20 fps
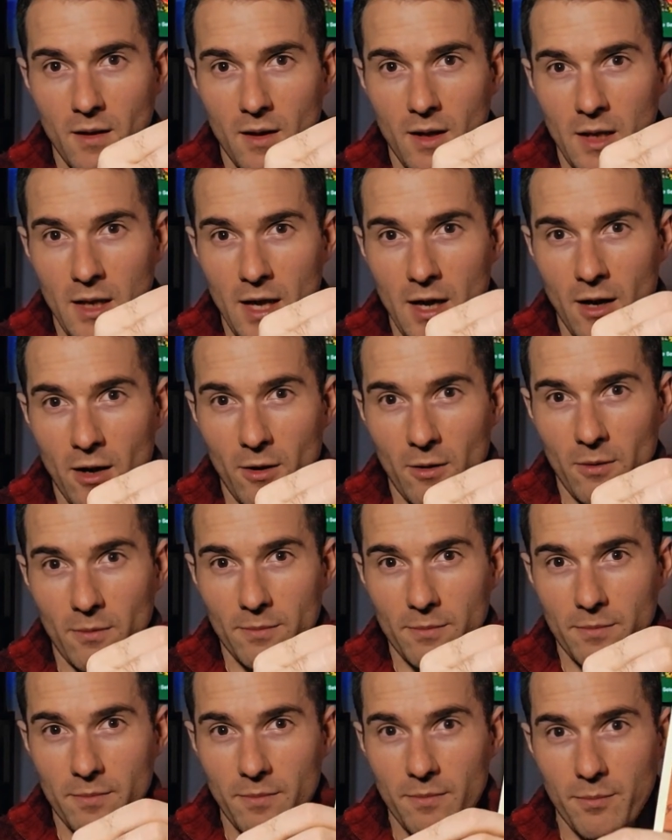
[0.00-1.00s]
Now,
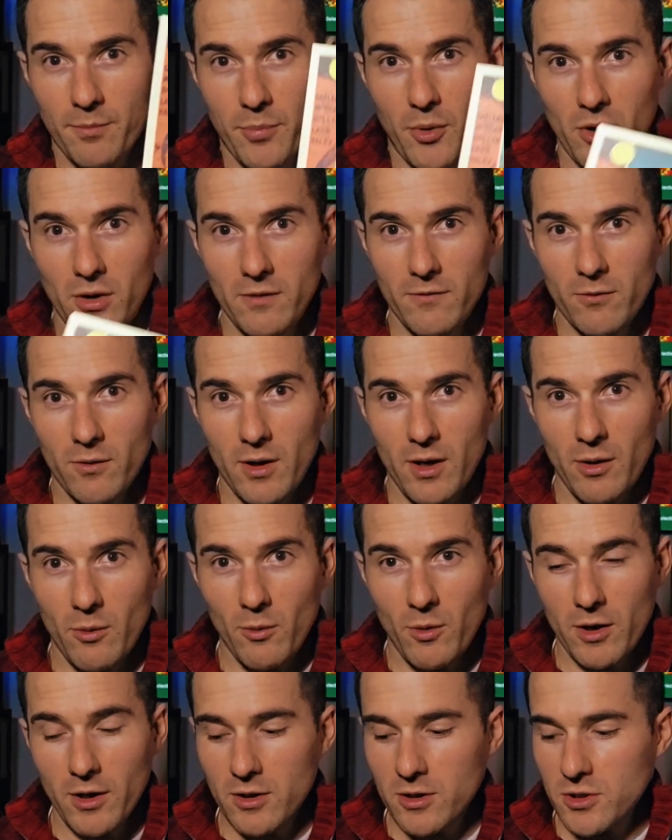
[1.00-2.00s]
part of why I
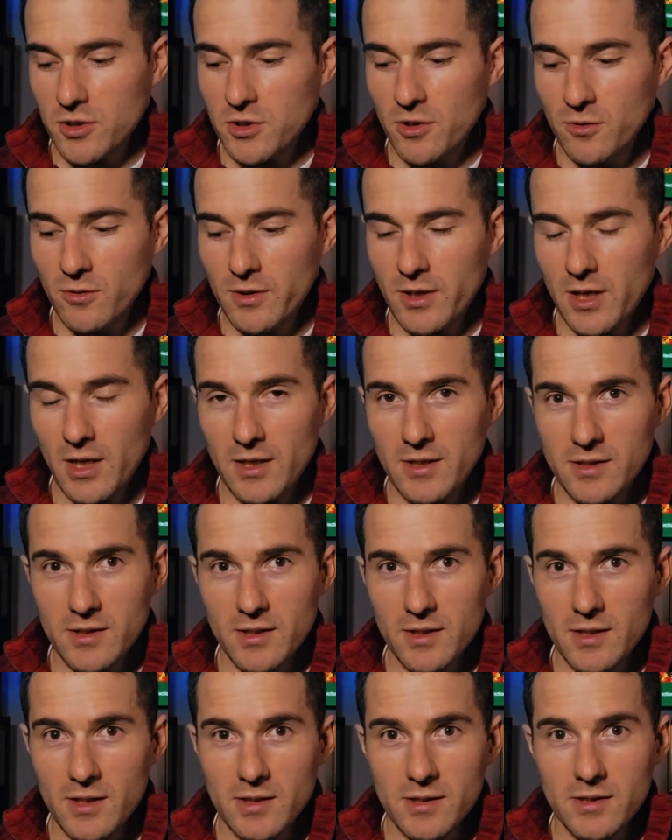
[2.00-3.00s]
wanted to showcase
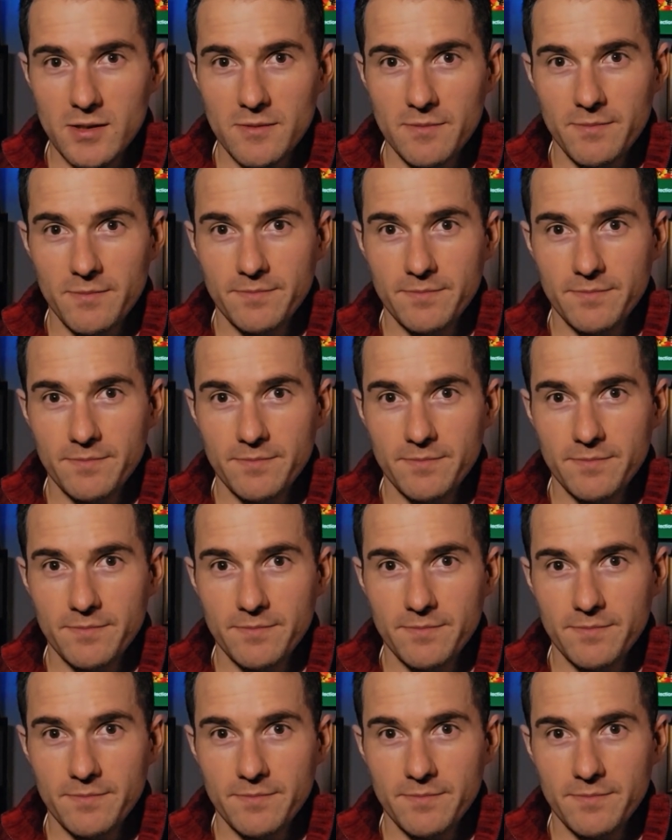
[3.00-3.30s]
this